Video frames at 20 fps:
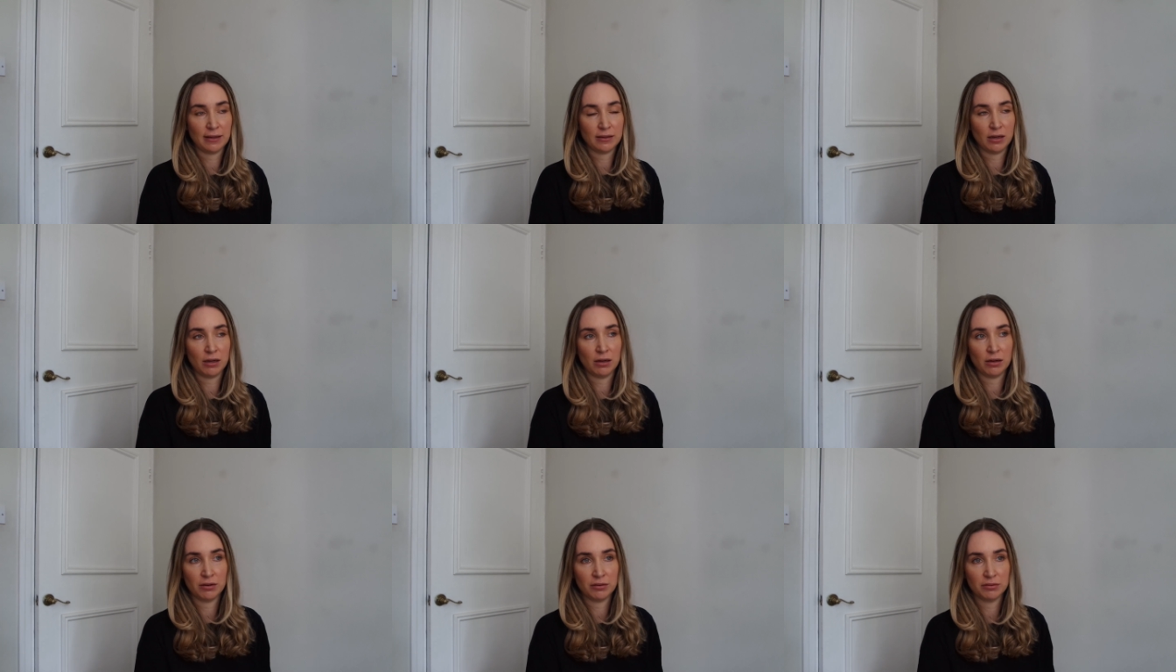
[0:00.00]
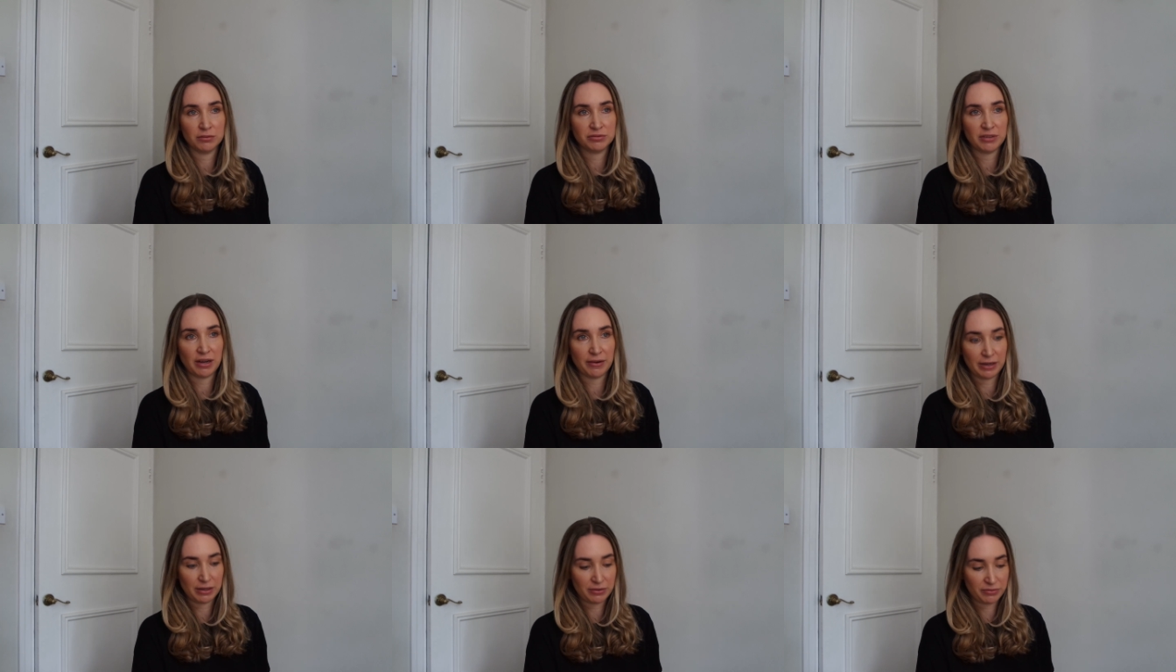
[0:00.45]
that are
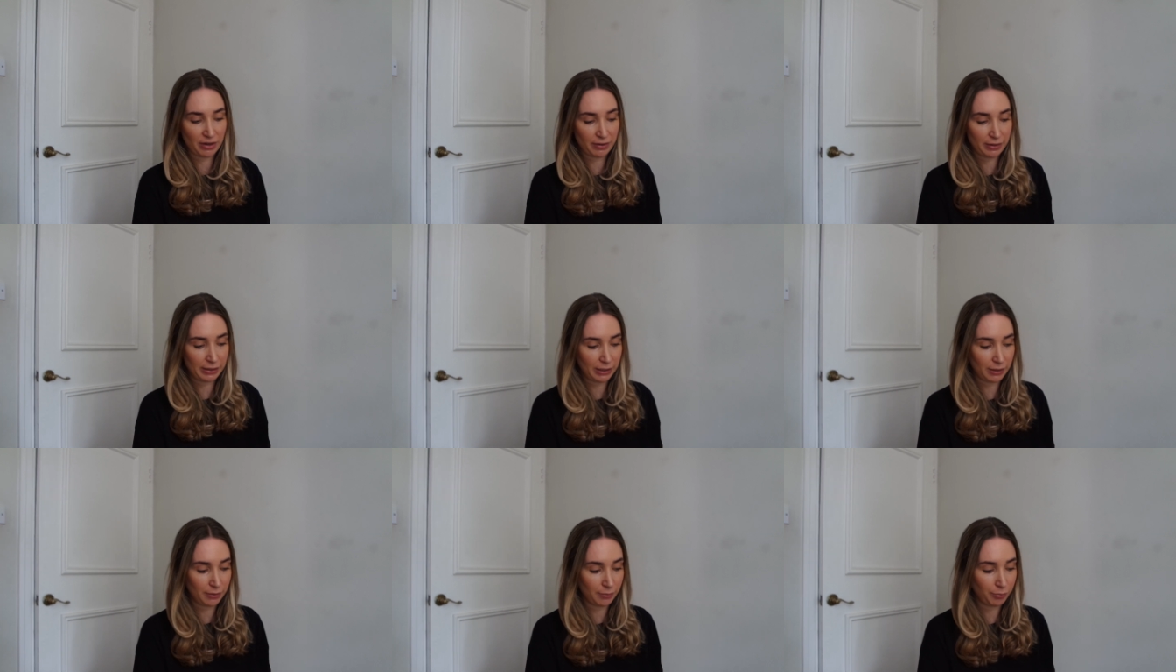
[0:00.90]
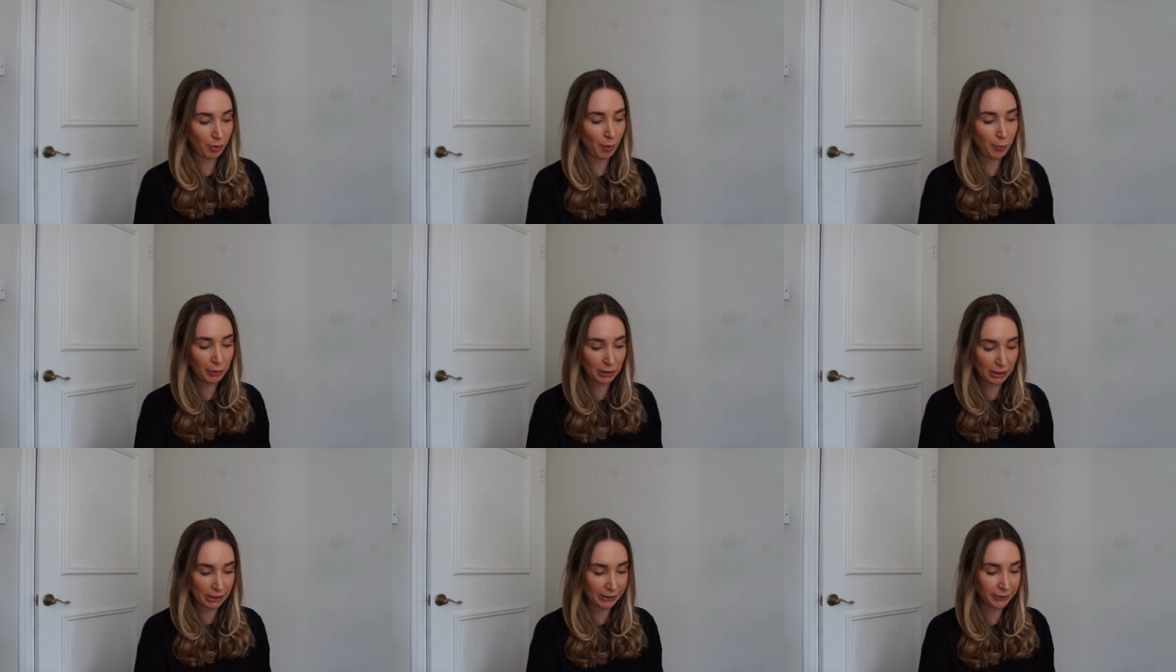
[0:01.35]
very, very
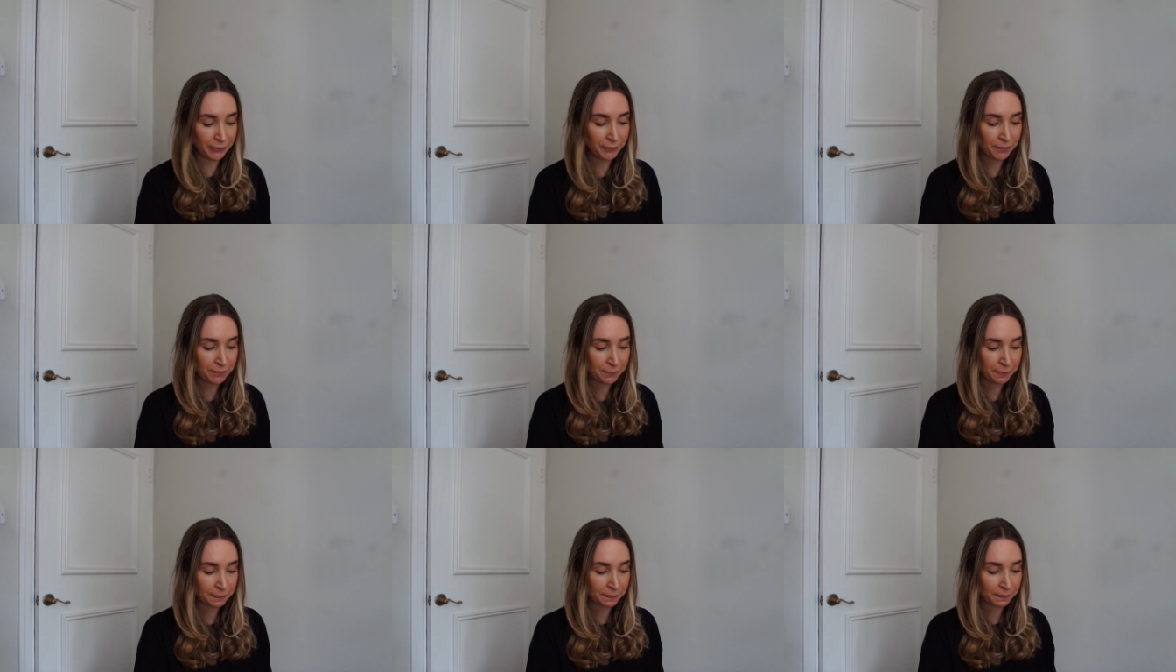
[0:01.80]
popular,